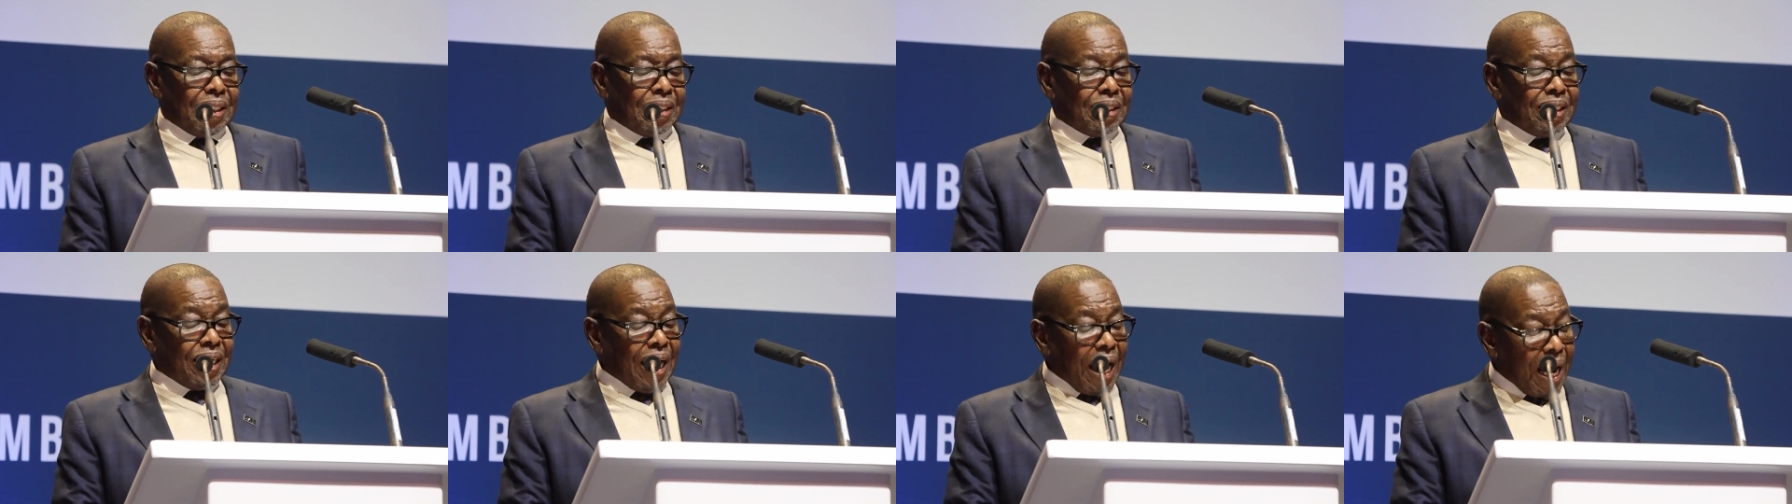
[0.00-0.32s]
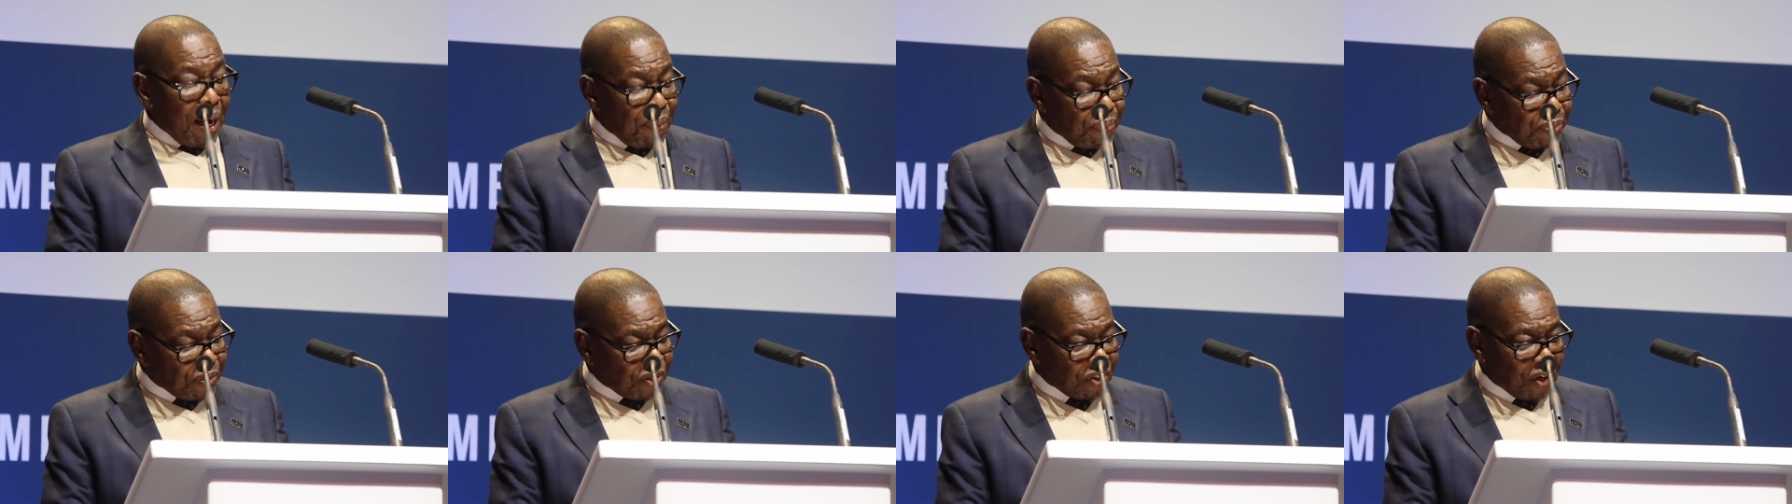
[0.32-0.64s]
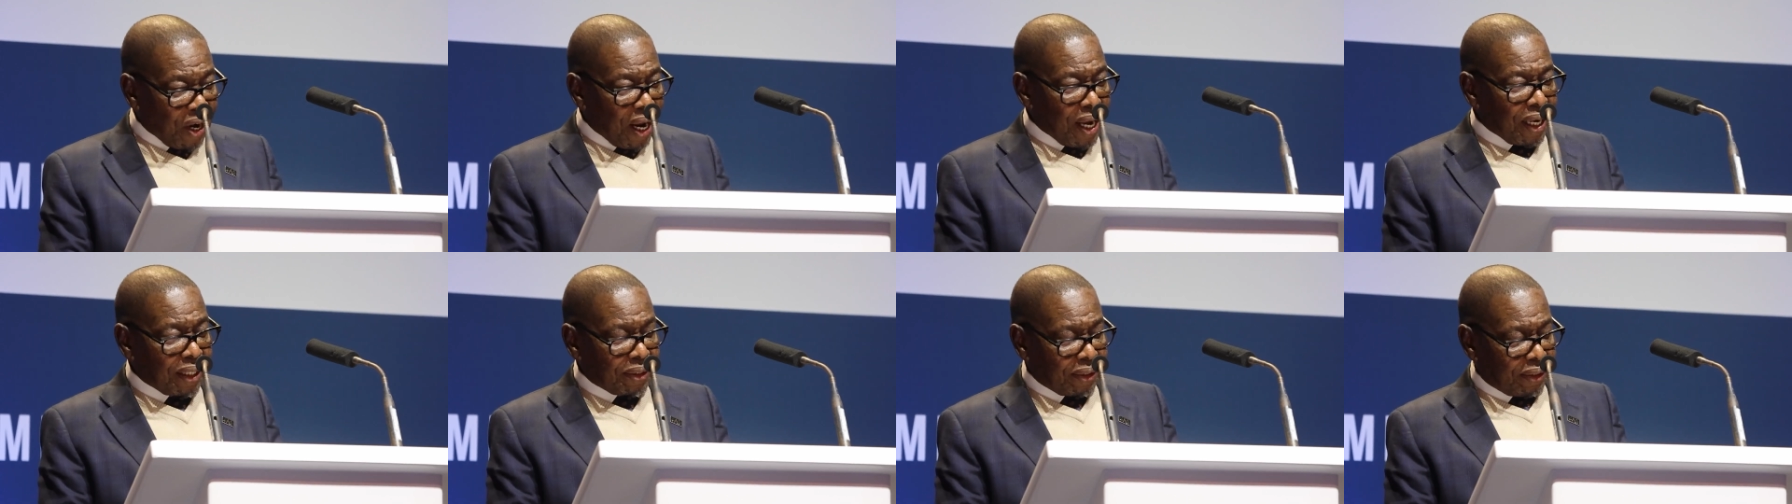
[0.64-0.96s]
The
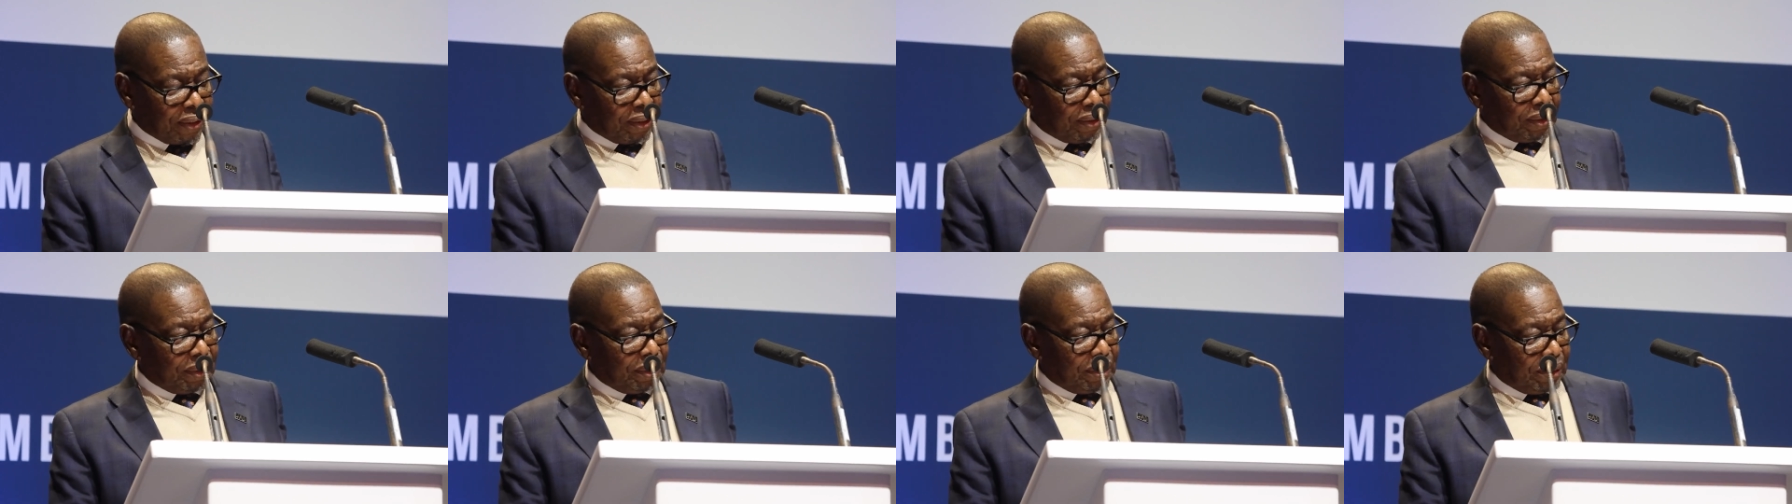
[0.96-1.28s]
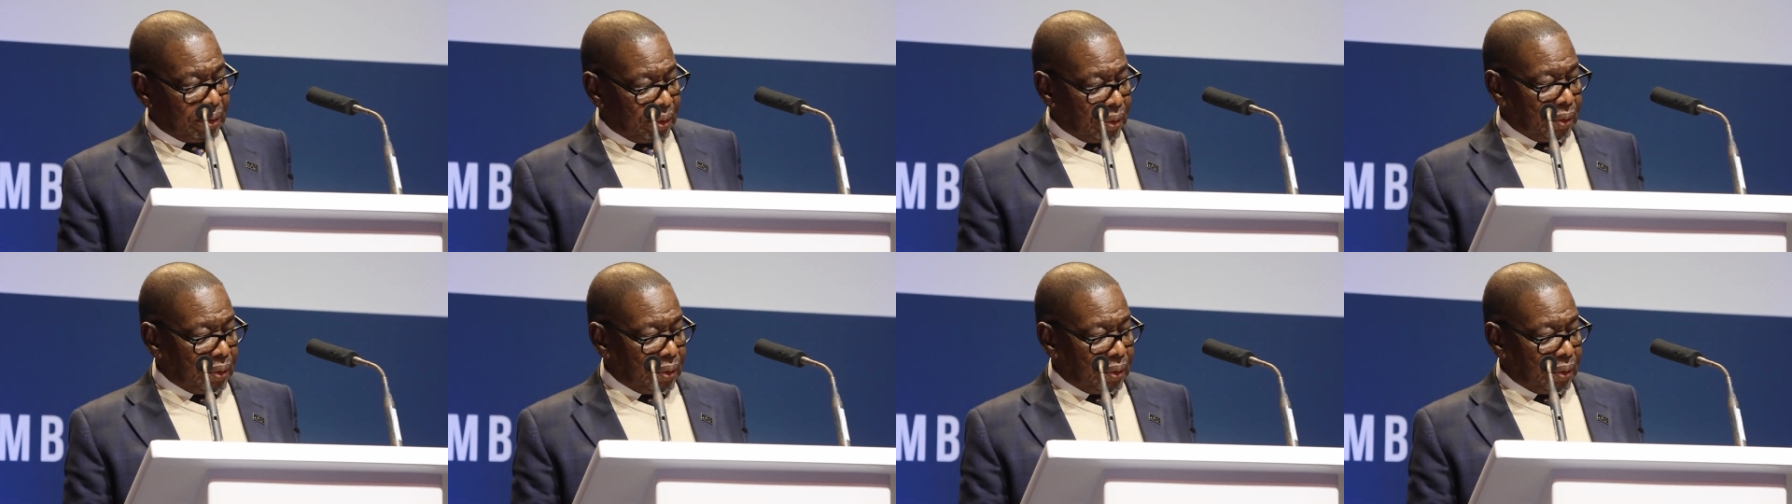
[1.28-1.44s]
abstracts